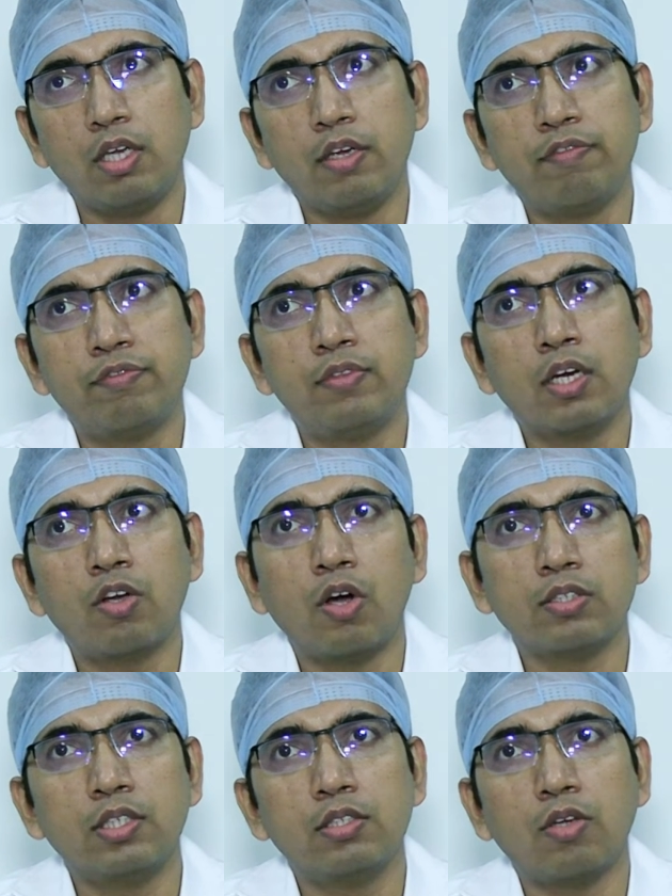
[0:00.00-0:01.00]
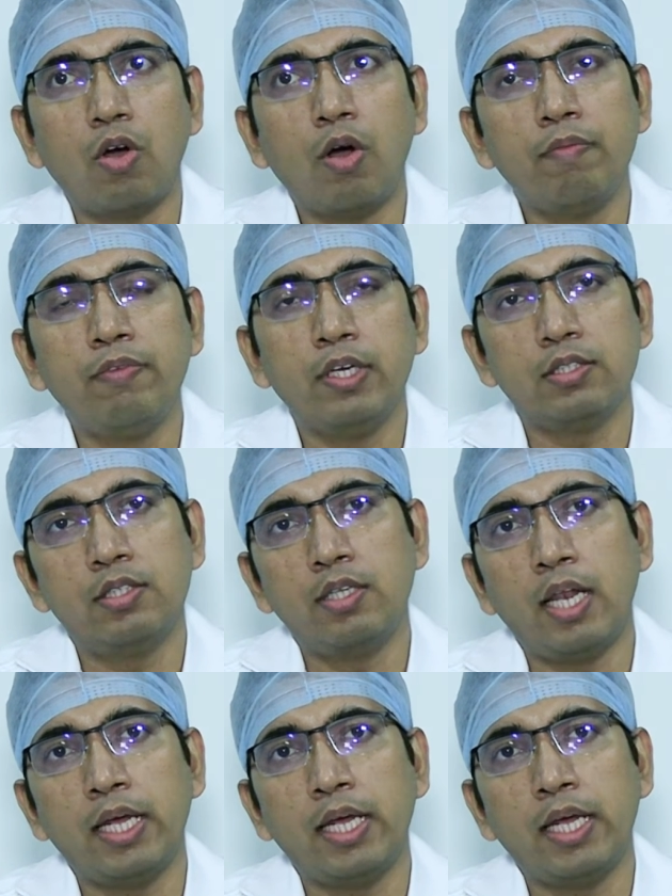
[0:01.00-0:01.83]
If the cause is obvious,